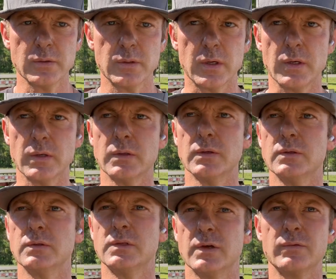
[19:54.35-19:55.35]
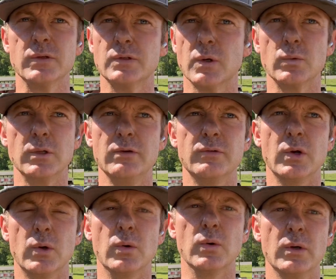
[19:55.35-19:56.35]
Okay. Definitely don't leave it
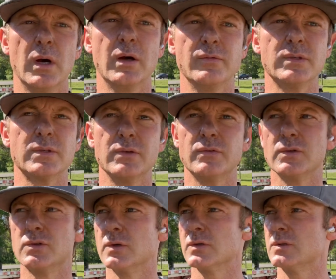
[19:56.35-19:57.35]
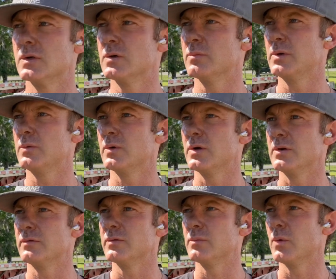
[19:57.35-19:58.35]
on. Obviously, if your truck's not going to be running
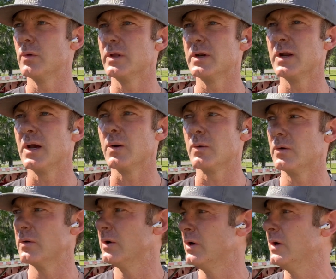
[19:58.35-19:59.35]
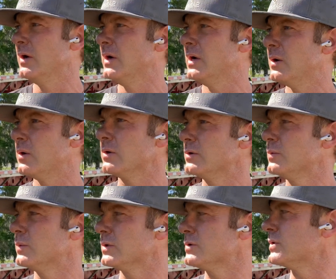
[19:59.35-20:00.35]
for more than an hour, or you
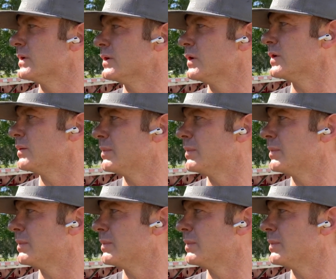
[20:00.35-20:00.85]
will drain all your